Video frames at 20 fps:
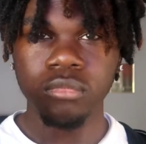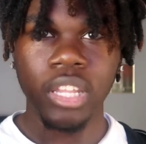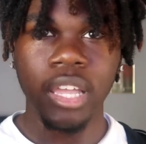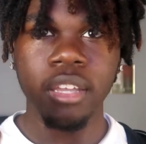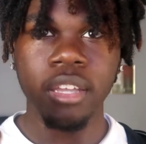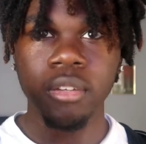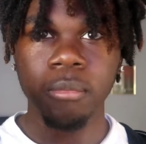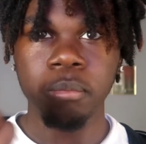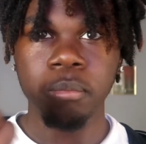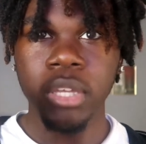
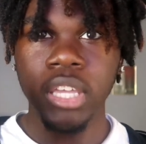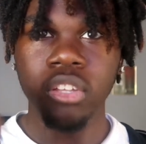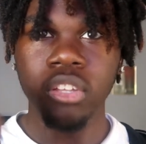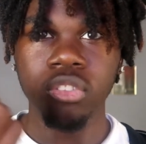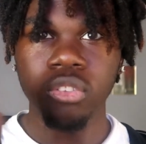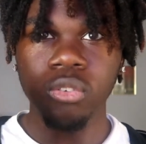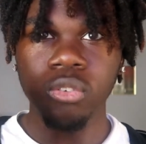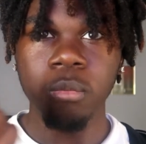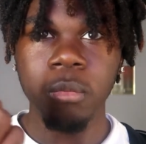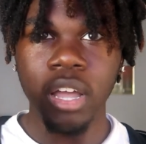like
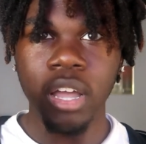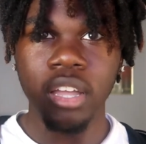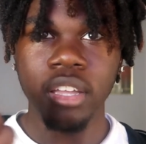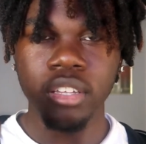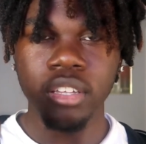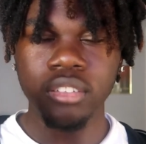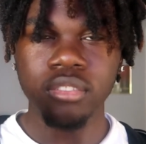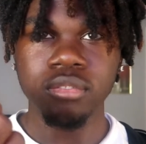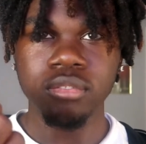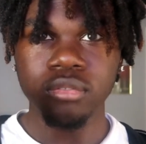pick through
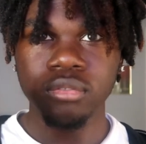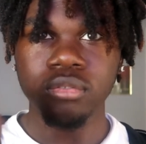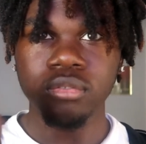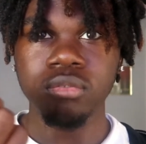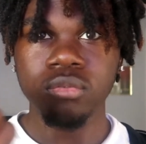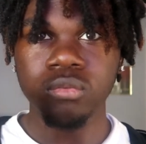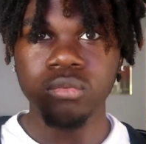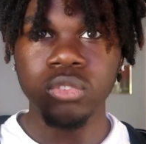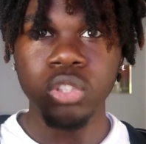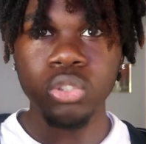my
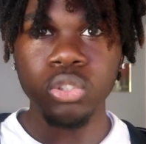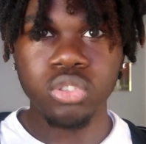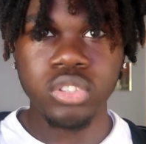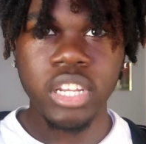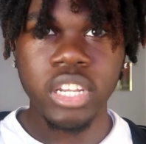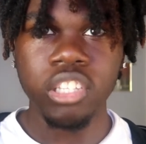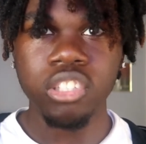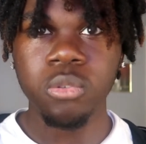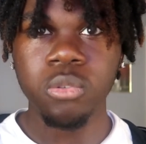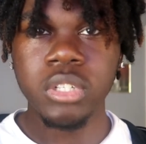two
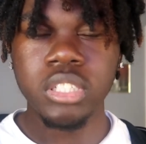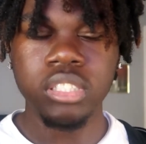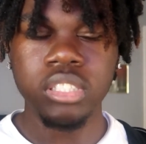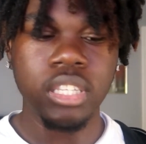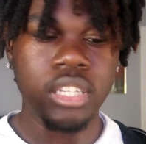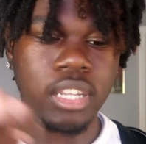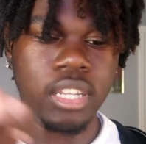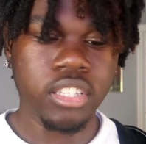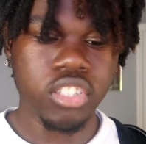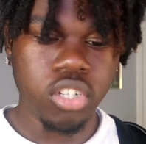strand twists,
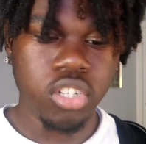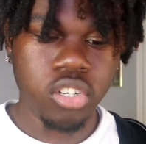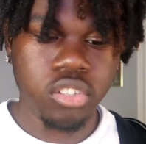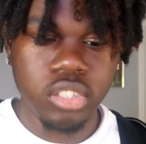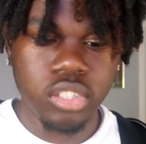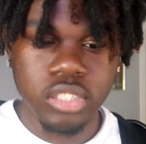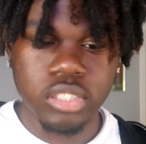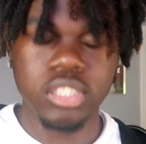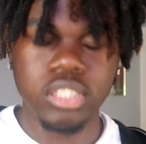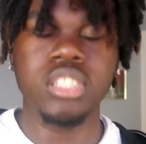and they
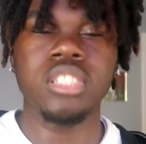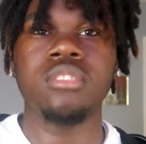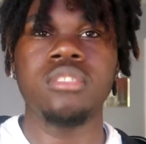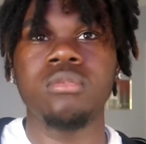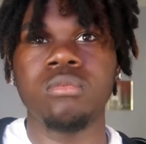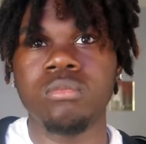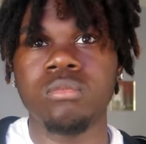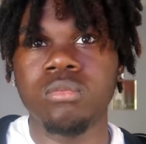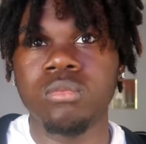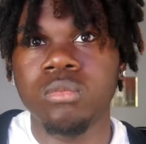turn into
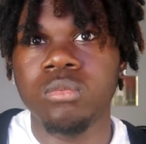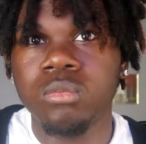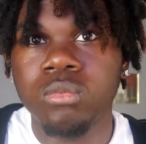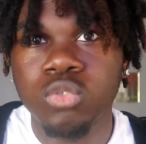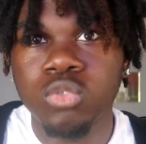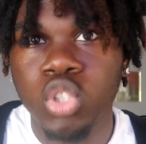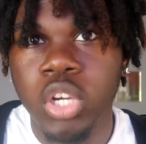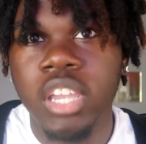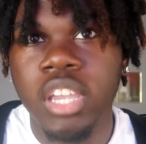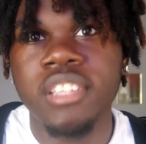
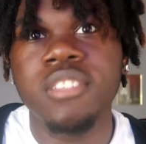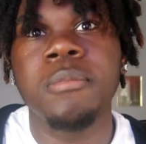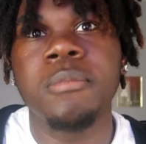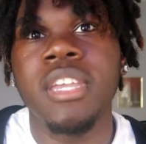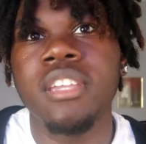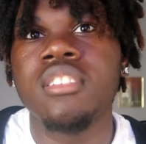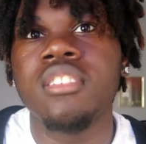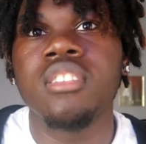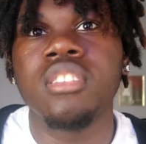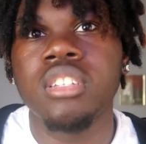dreads.
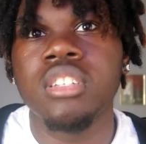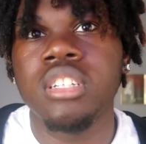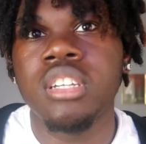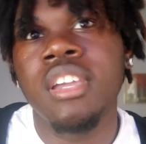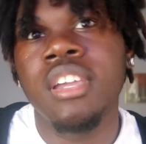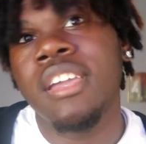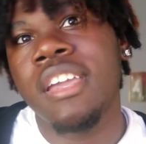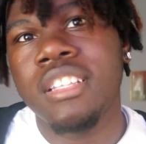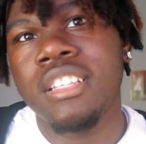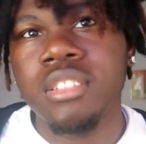Basically,
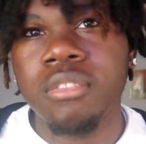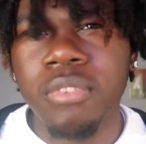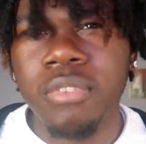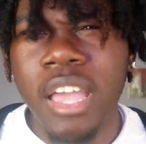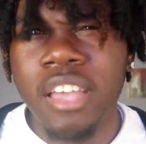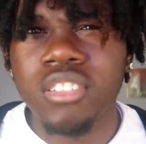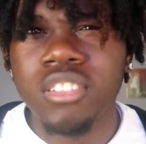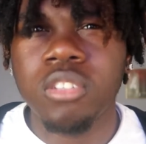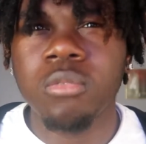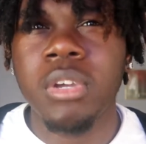it's a
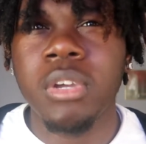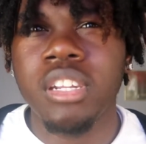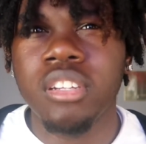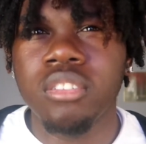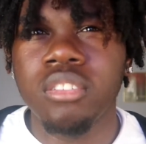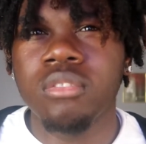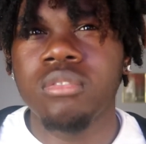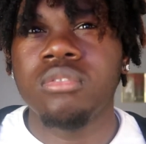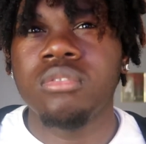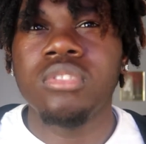faster way
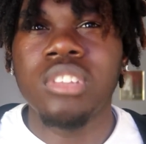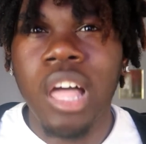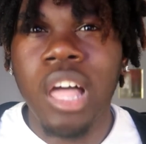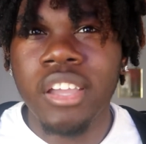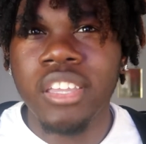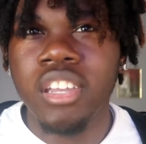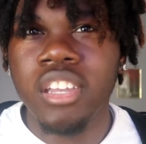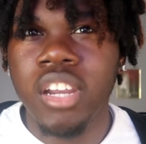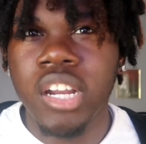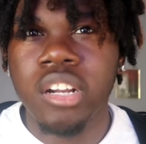to
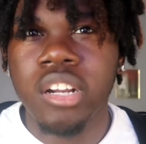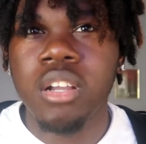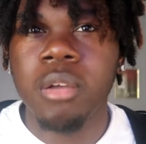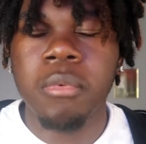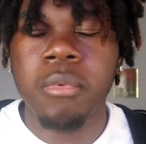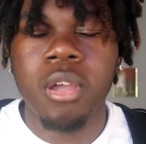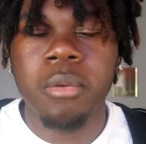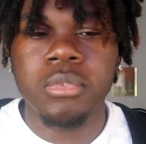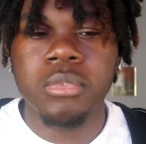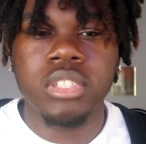lock your hair up,
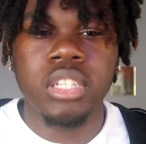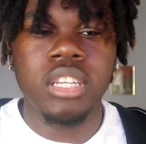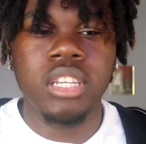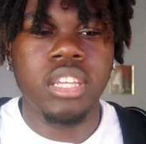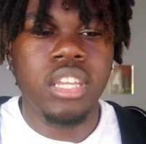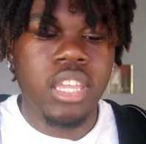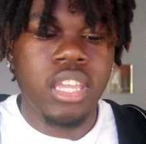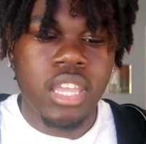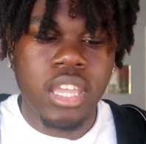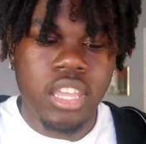you know what I'm saying?
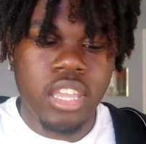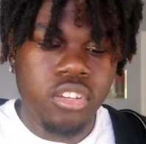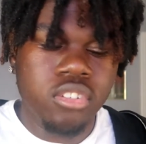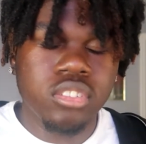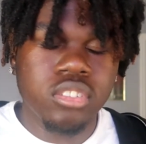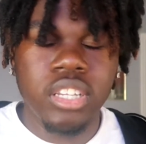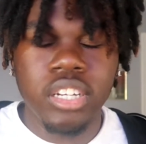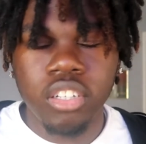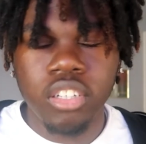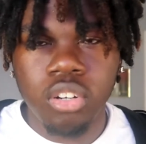And you
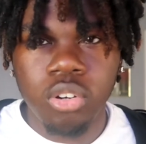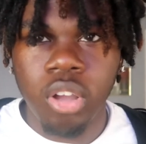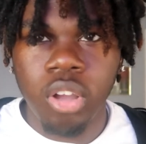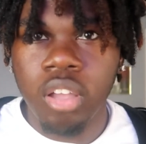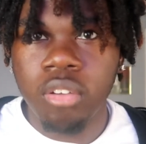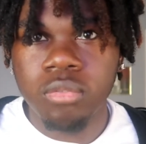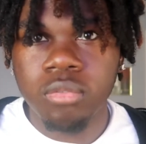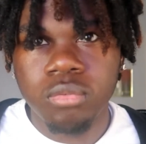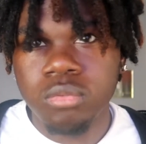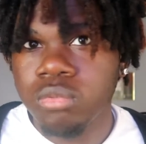just let it grow
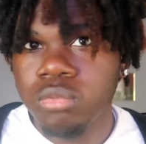up